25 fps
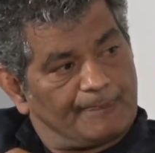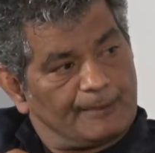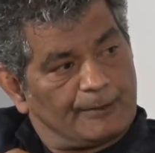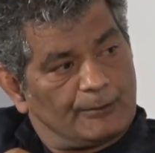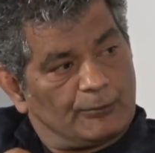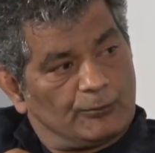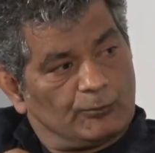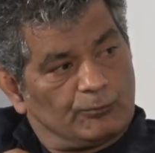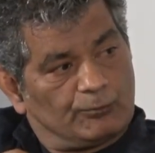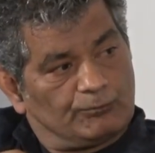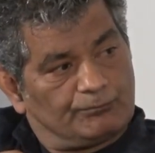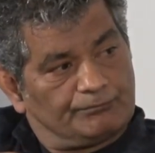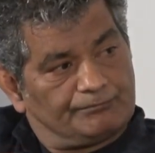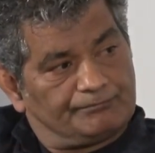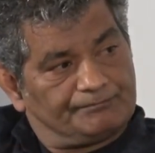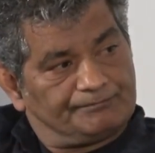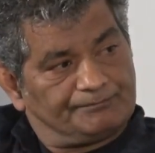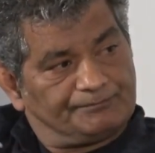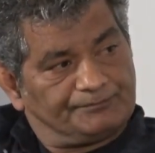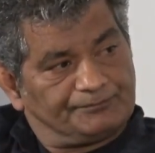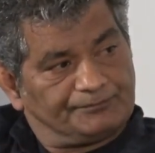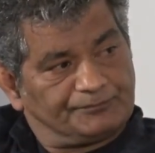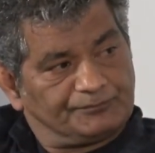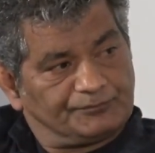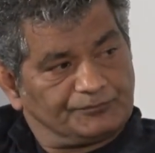You were
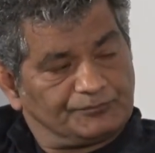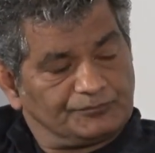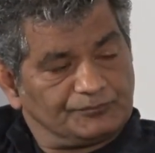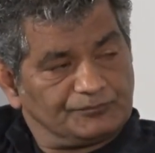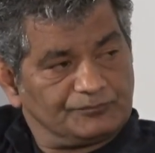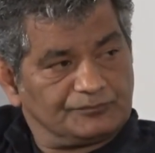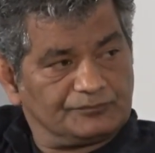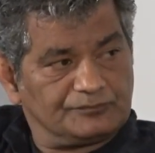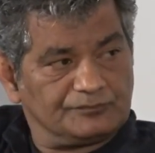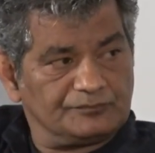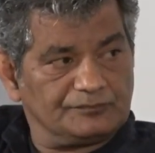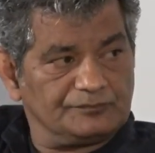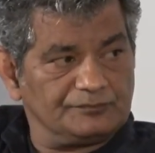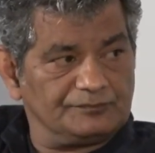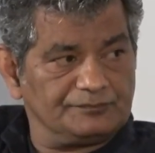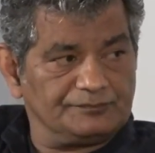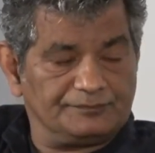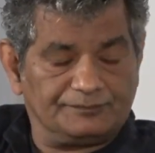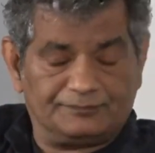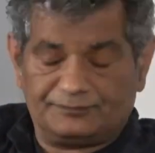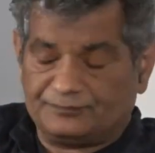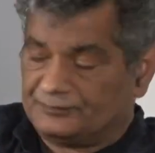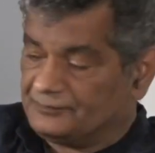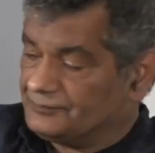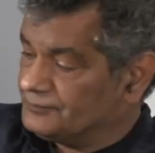mentioning
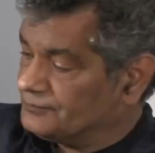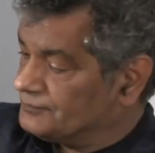the